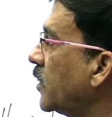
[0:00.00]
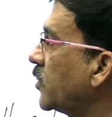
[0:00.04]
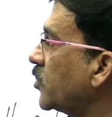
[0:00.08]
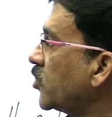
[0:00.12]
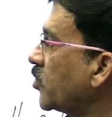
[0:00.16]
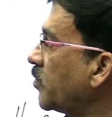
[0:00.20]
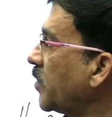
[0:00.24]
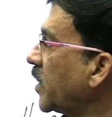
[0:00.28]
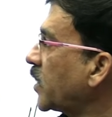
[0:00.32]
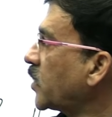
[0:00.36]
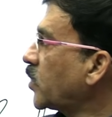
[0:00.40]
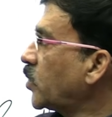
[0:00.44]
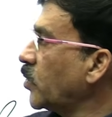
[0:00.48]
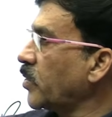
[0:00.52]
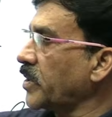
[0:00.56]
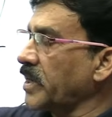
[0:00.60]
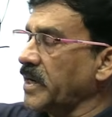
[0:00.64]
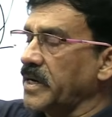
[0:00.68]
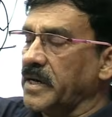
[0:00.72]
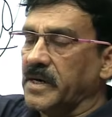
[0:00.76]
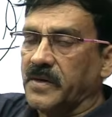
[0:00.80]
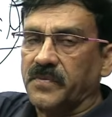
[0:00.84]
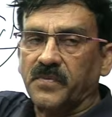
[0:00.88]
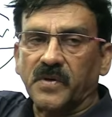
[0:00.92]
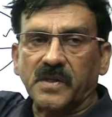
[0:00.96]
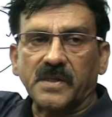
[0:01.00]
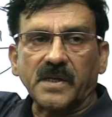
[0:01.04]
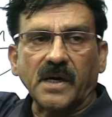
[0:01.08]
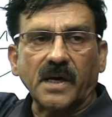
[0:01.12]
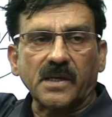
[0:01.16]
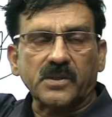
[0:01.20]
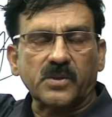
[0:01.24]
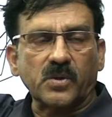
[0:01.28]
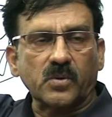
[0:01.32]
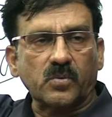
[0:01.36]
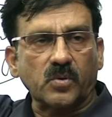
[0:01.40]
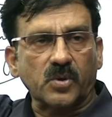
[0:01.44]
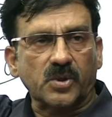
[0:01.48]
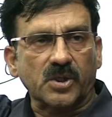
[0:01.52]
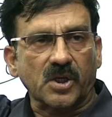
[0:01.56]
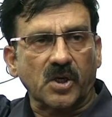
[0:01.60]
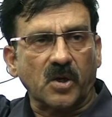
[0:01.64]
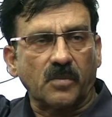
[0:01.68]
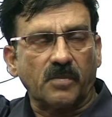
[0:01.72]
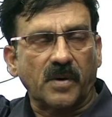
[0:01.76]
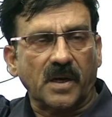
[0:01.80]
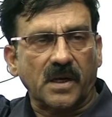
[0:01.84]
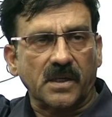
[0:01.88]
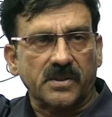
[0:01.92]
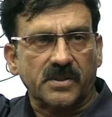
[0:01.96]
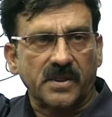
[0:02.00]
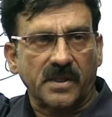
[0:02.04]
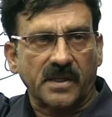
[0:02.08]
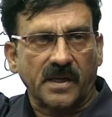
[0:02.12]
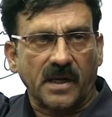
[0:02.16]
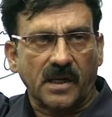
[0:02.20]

You may correlate with the execution of Bhagat Singh,